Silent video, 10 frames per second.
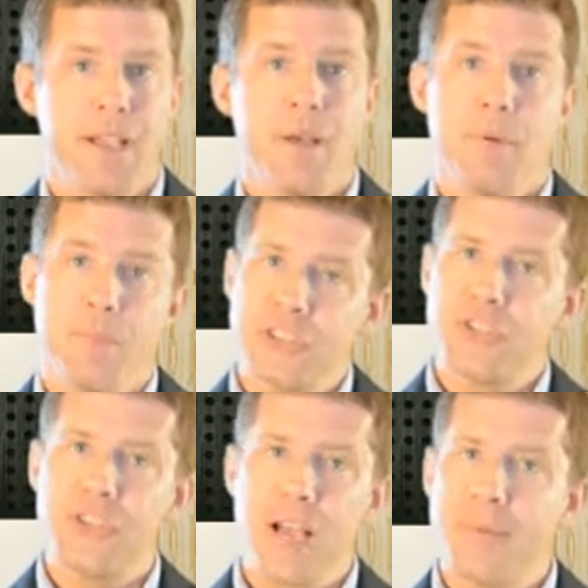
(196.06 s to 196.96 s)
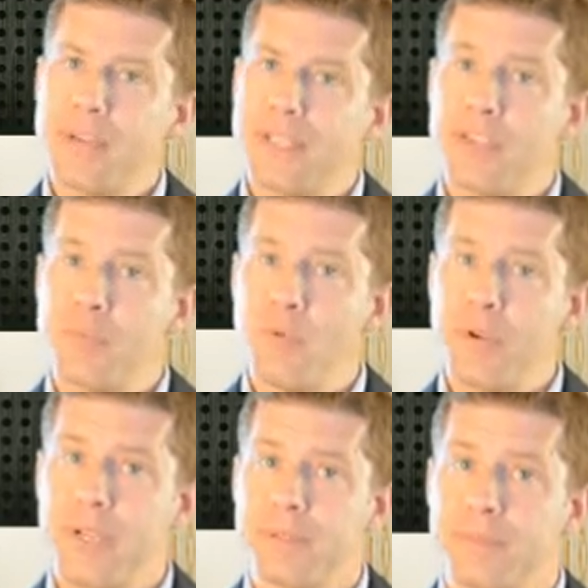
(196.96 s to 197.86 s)
but Mr. Todd makes a good
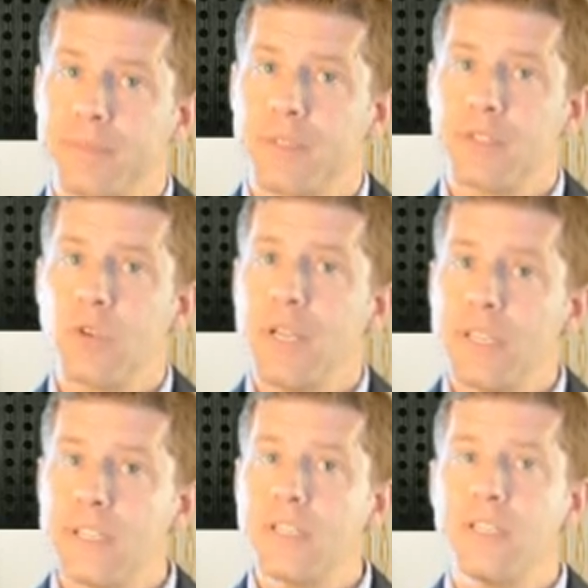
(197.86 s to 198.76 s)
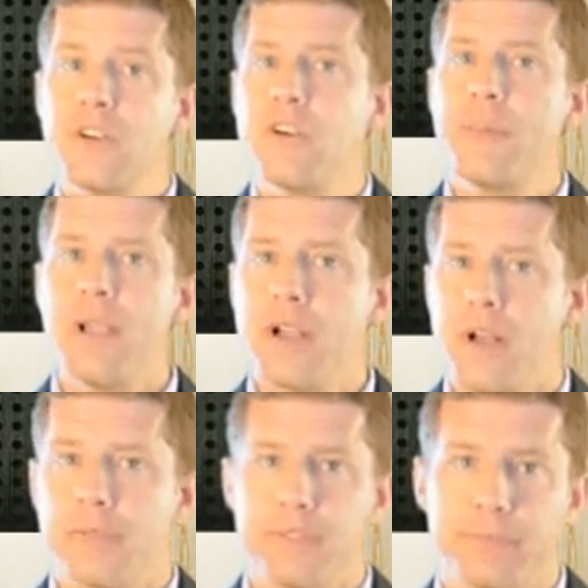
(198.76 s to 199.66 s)
point, so let's consider the
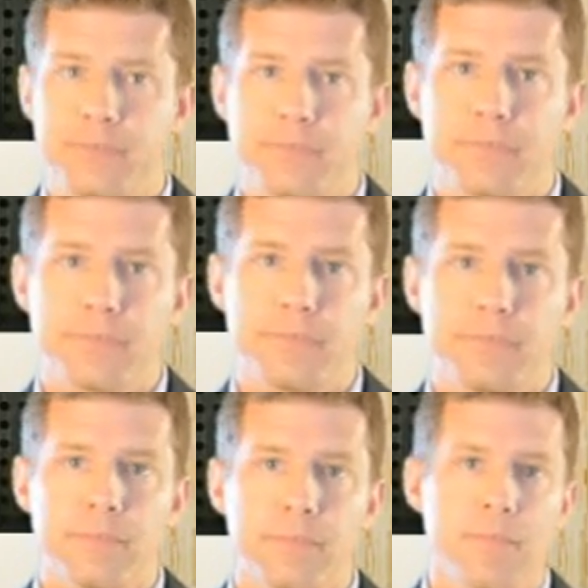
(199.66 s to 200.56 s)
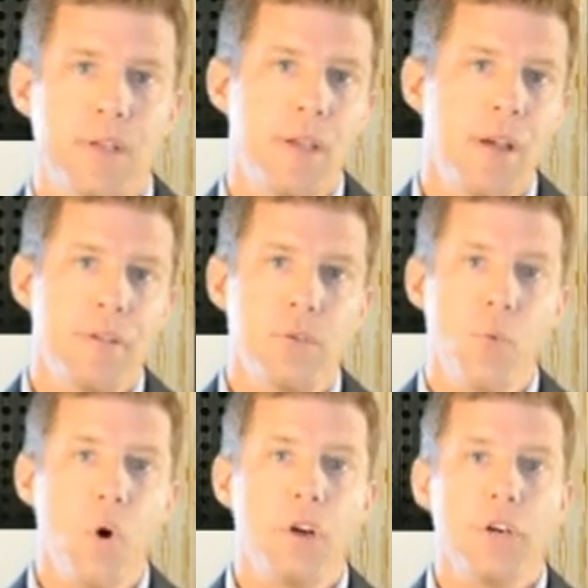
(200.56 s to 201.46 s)
payoffs. The
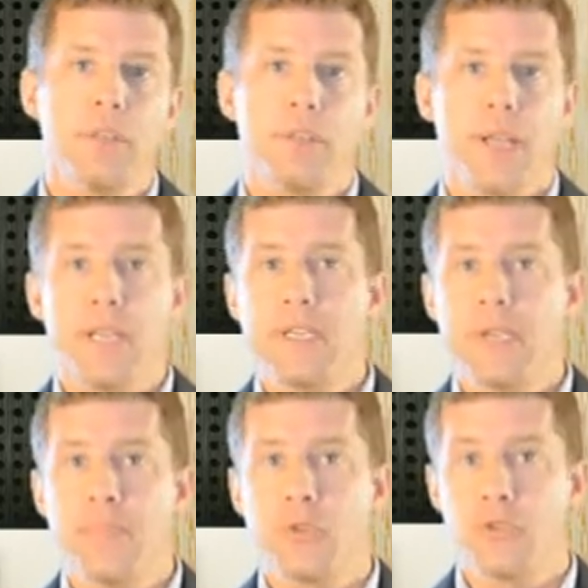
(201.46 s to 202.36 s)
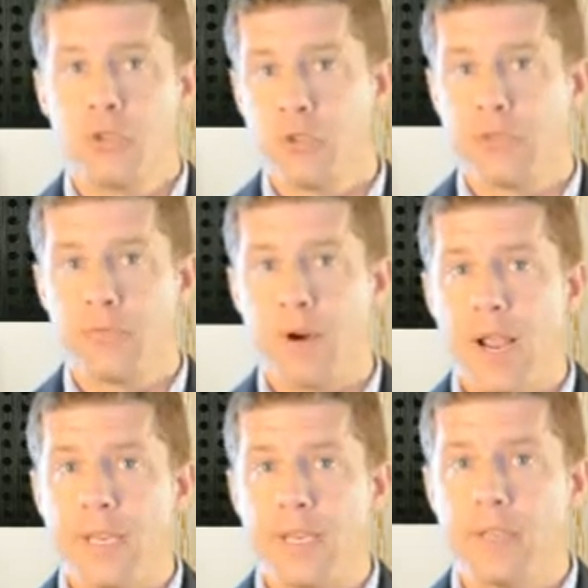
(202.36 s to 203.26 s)
water and chemicals used in
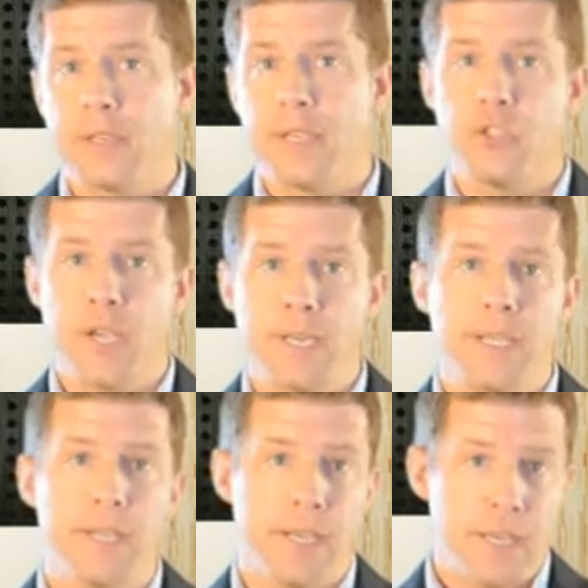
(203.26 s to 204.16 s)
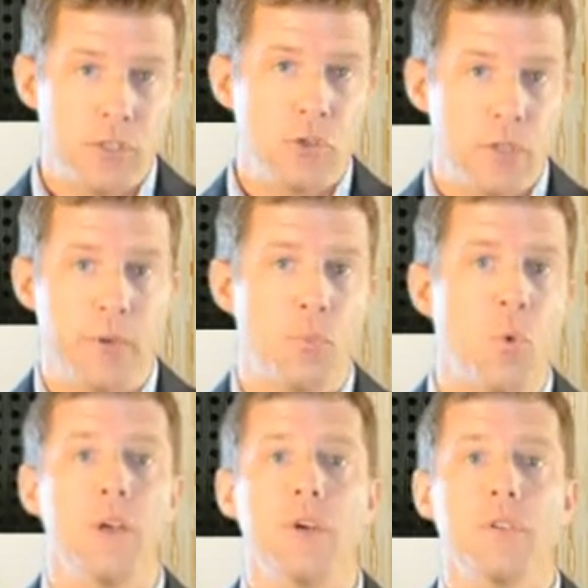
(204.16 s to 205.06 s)
fracking, injected into deep
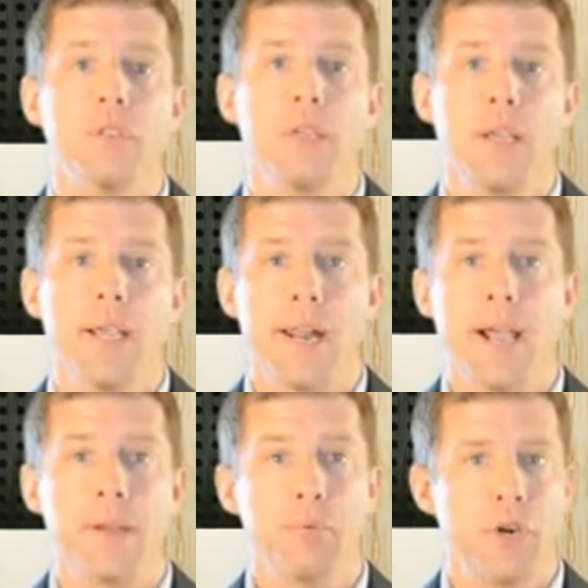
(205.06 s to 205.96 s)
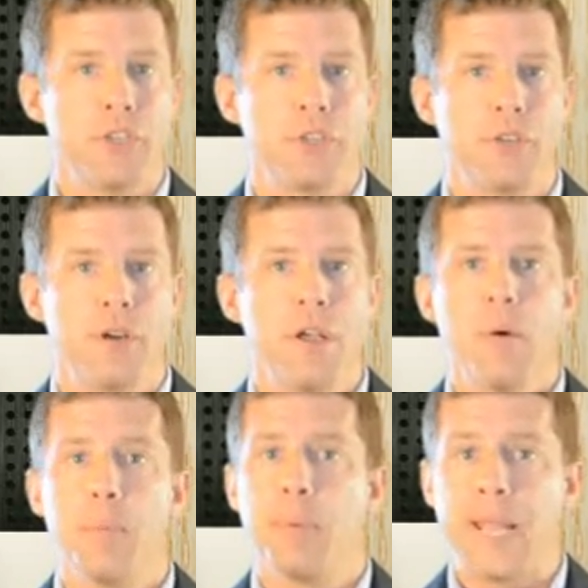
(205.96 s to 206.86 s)
wells at high pressure,
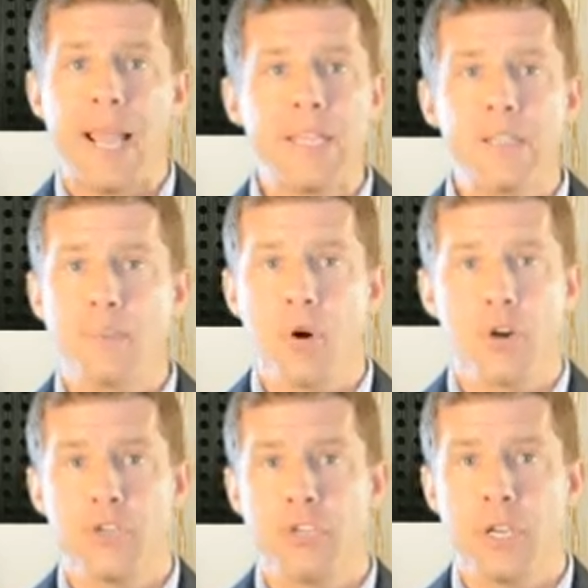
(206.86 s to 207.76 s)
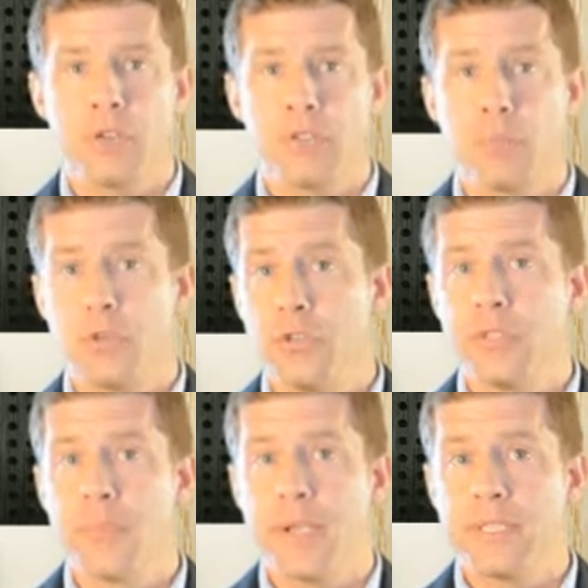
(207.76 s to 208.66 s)
blast apart shale to produce
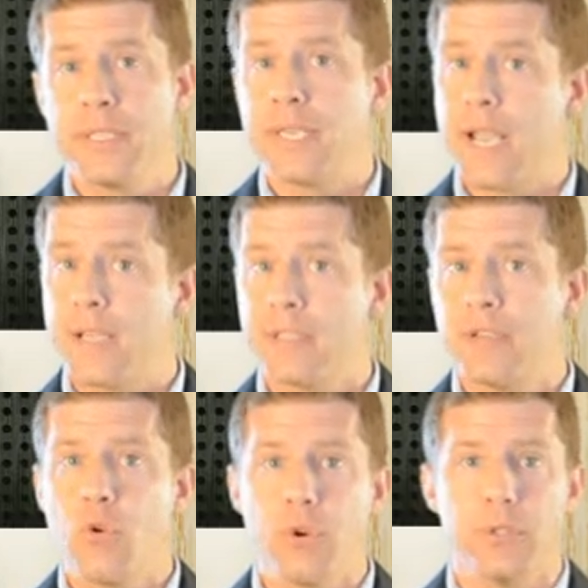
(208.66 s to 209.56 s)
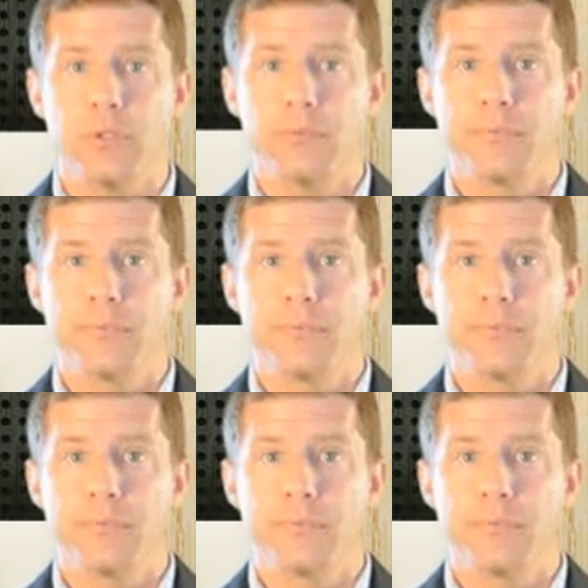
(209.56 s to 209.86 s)
domestic gas and oil.